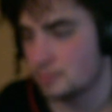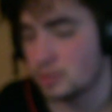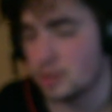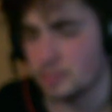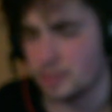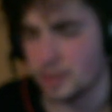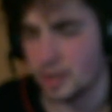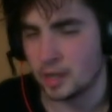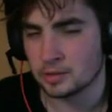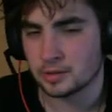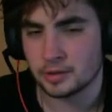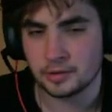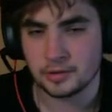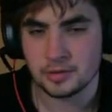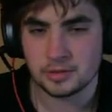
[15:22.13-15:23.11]
probably not,
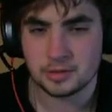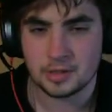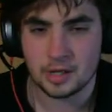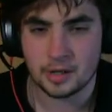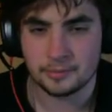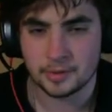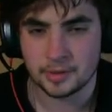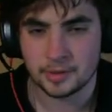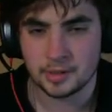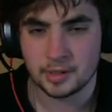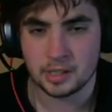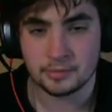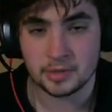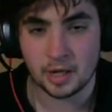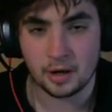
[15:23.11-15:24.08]
because
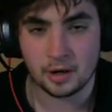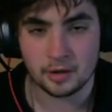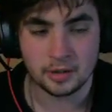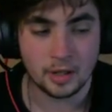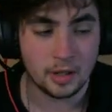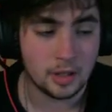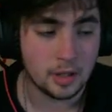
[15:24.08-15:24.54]
I'm tired.